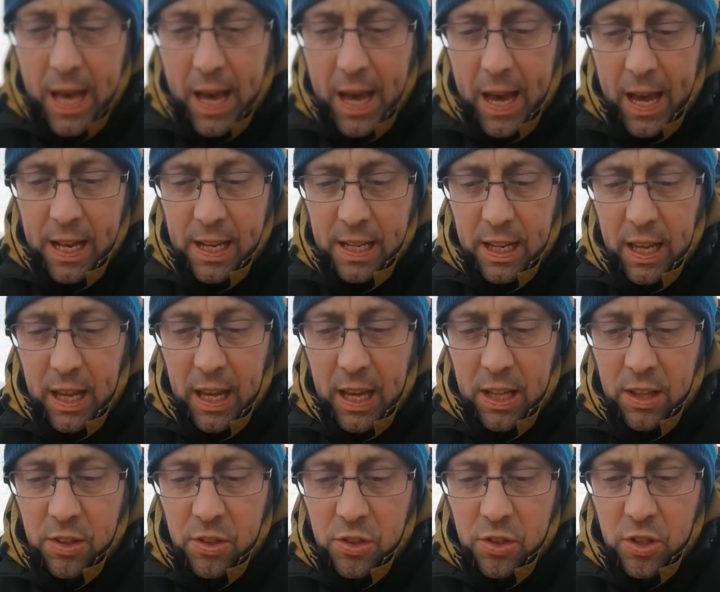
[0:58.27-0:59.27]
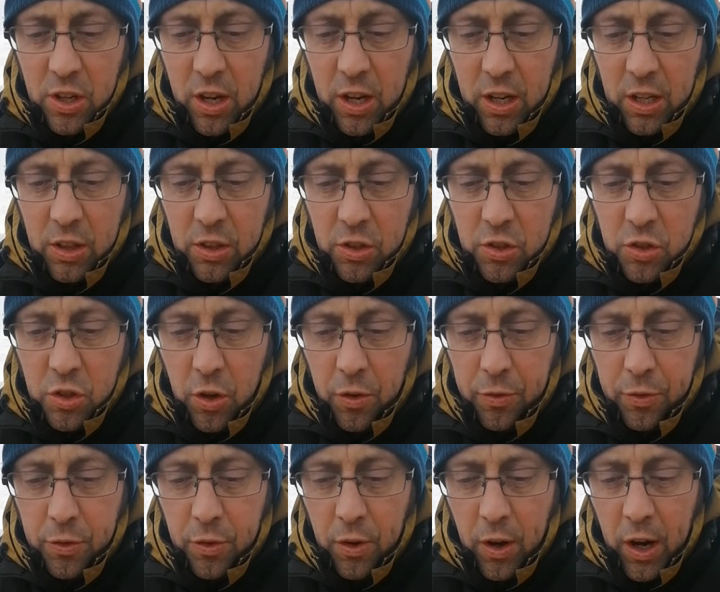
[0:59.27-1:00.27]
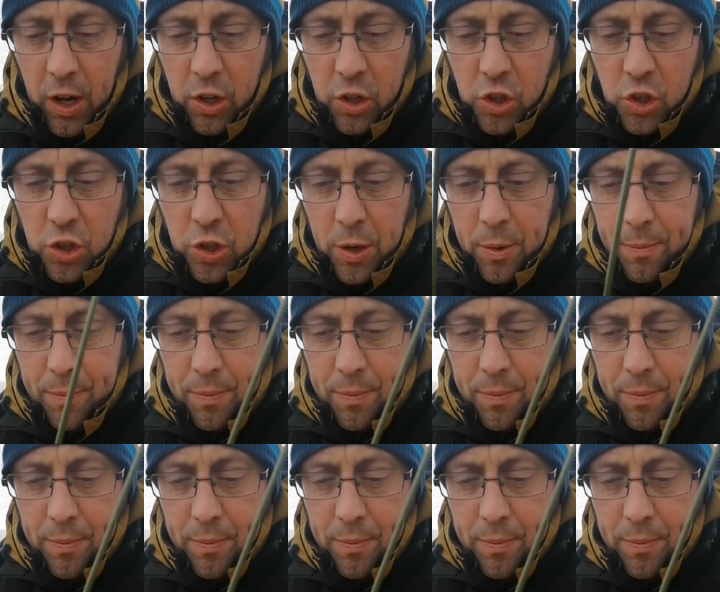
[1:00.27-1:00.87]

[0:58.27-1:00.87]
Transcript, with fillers: and inside the soft rush